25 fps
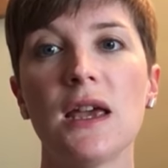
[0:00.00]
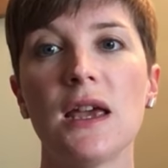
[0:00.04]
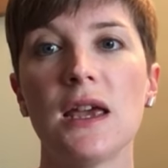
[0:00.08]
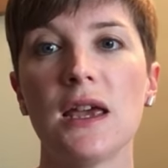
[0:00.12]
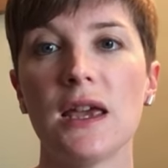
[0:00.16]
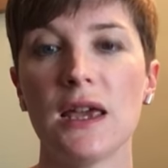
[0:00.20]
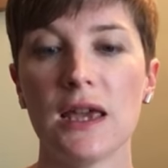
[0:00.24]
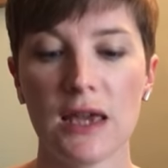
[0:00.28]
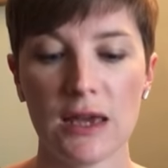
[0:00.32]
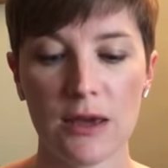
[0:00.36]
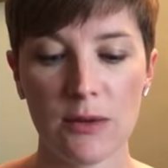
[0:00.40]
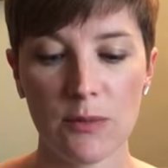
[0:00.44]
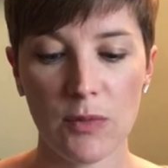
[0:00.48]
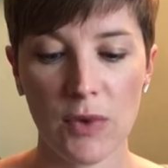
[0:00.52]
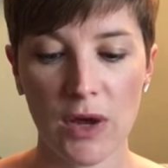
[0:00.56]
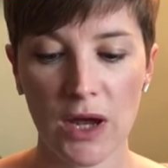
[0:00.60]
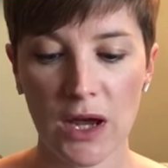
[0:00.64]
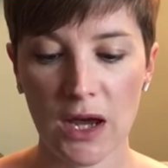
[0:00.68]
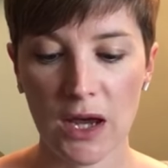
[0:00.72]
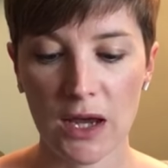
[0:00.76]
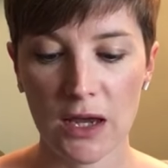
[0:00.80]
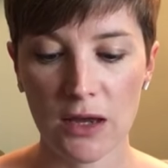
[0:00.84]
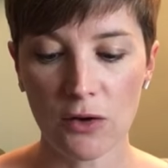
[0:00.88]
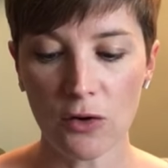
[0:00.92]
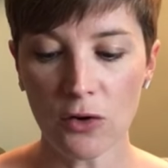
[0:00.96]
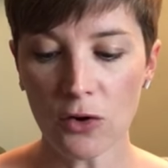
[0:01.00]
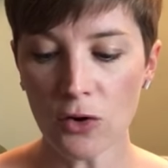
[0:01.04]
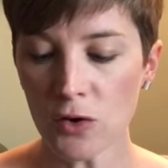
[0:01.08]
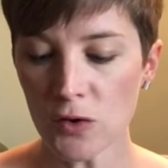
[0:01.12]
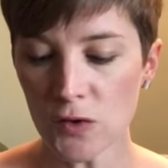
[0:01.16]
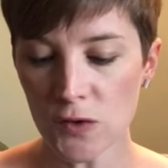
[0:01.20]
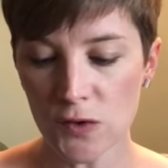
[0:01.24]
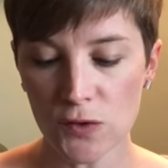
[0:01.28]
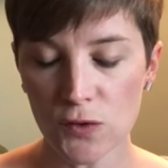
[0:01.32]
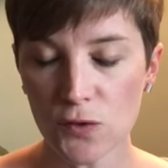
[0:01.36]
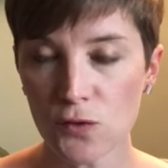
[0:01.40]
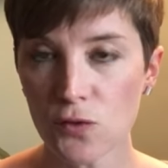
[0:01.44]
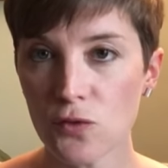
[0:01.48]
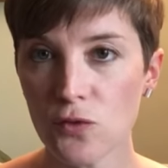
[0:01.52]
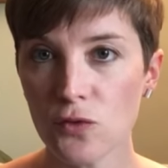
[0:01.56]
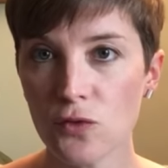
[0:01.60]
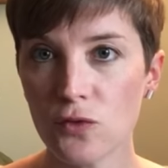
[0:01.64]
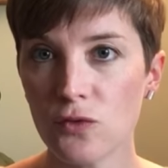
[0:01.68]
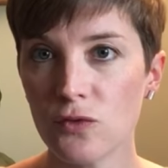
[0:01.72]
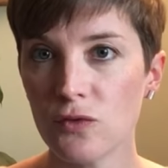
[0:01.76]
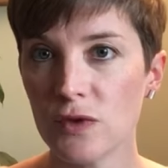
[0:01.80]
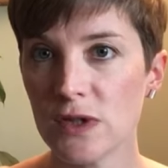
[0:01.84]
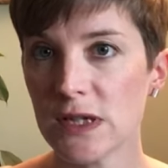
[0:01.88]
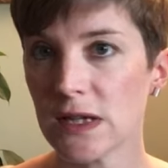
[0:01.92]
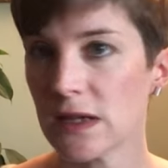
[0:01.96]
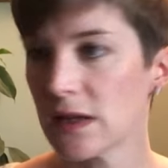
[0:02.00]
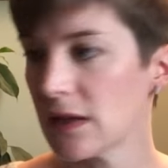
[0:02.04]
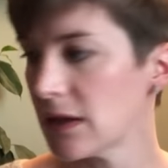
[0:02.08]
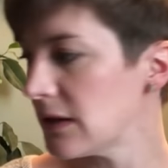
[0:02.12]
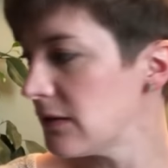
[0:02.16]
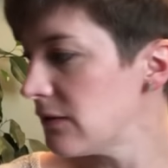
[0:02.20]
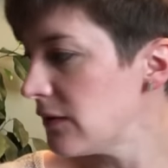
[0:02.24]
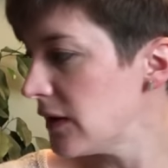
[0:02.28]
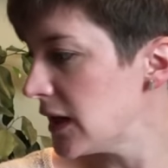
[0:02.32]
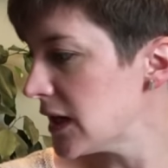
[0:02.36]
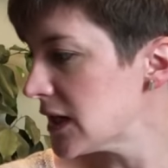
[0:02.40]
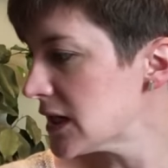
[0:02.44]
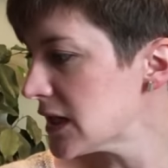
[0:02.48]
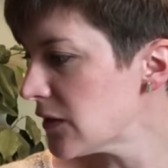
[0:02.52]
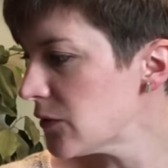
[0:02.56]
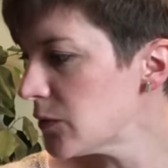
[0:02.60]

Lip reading: I also recently finished,